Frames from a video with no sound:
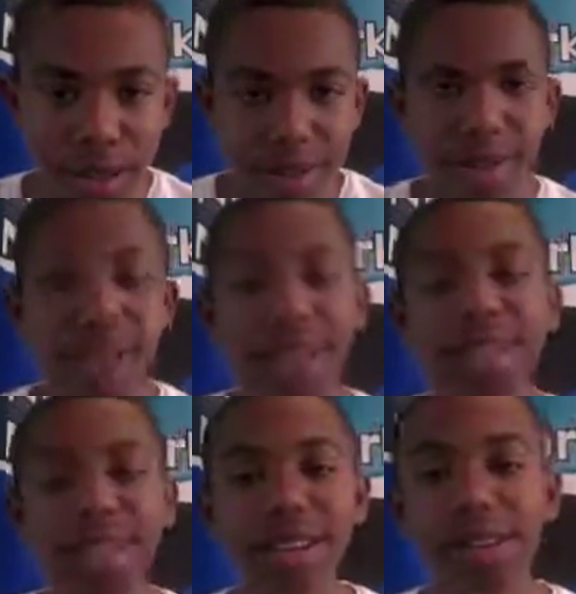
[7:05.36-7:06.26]
Yeah, it
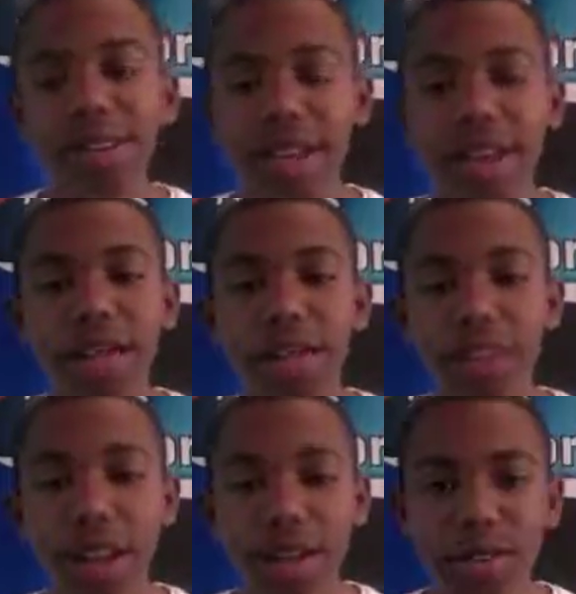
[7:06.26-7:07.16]
is literally a living
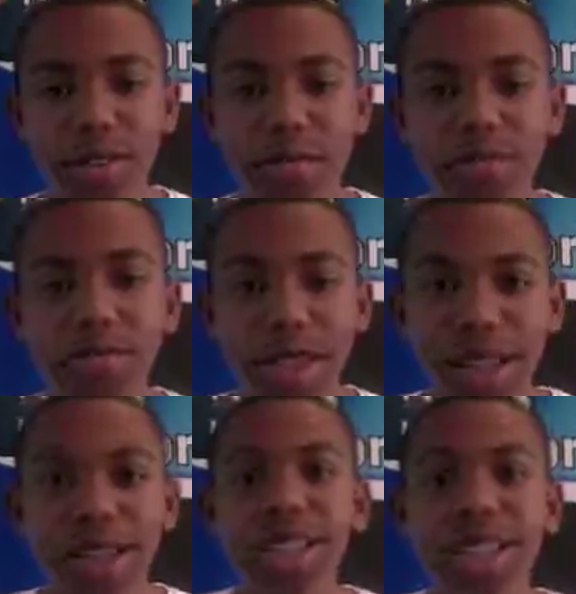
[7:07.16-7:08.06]
fossil.
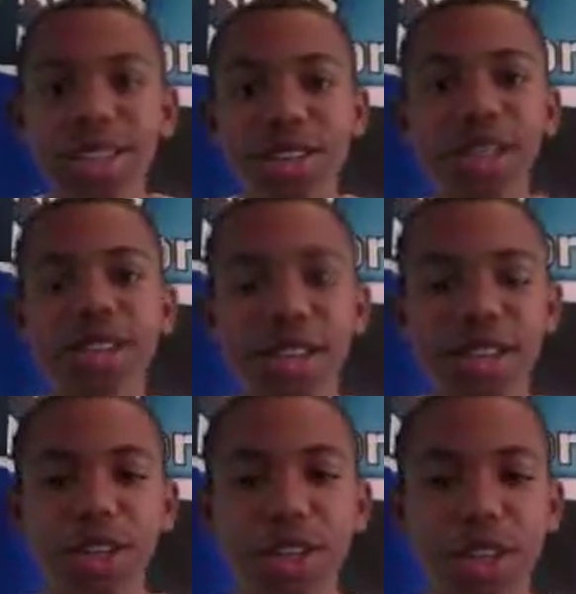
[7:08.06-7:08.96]
Because it just looks like a
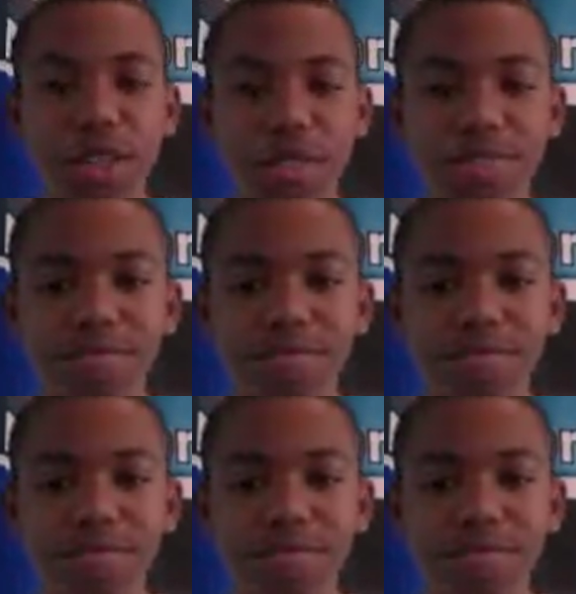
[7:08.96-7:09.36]
shell.